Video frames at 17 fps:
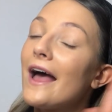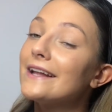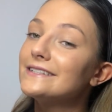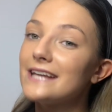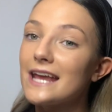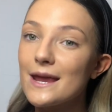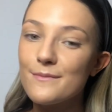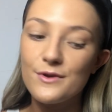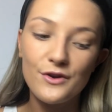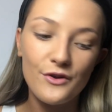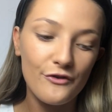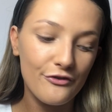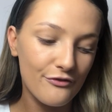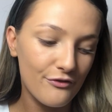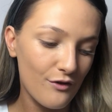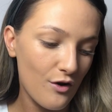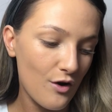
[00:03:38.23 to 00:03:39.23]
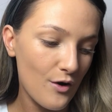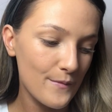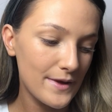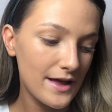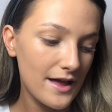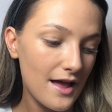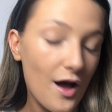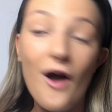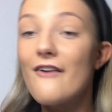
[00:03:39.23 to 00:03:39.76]
Damon from
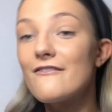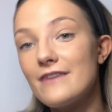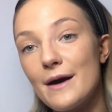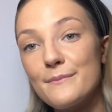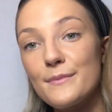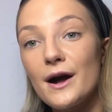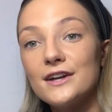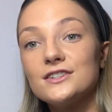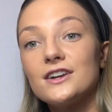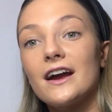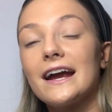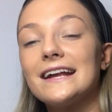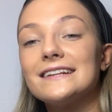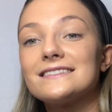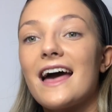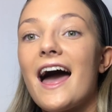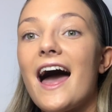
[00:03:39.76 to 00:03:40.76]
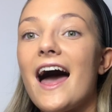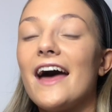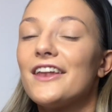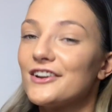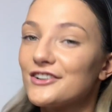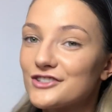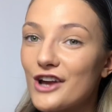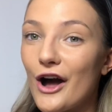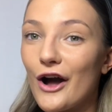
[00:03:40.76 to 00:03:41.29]
Vampire Diaries and
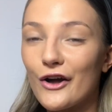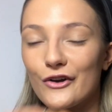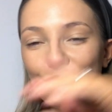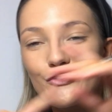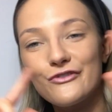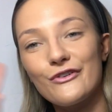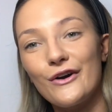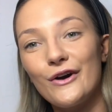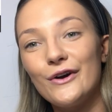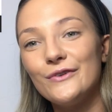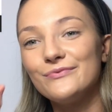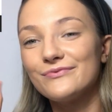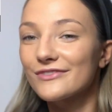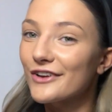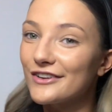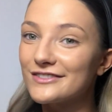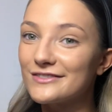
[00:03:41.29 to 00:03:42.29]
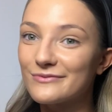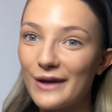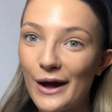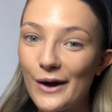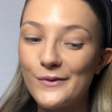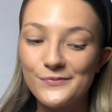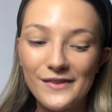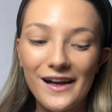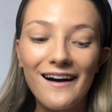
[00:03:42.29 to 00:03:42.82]
Chuck from Gossip
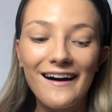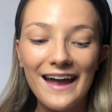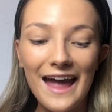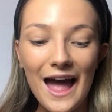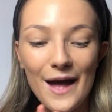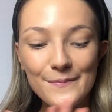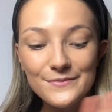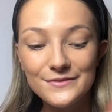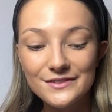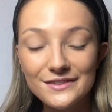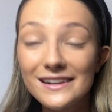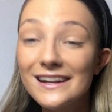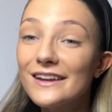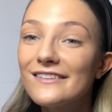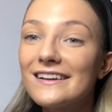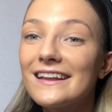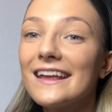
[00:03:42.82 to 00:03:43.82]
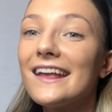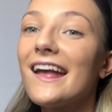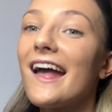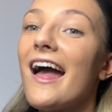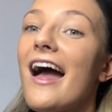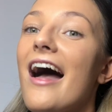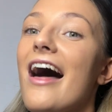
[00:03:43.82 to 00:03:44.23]
Girl. I absolutely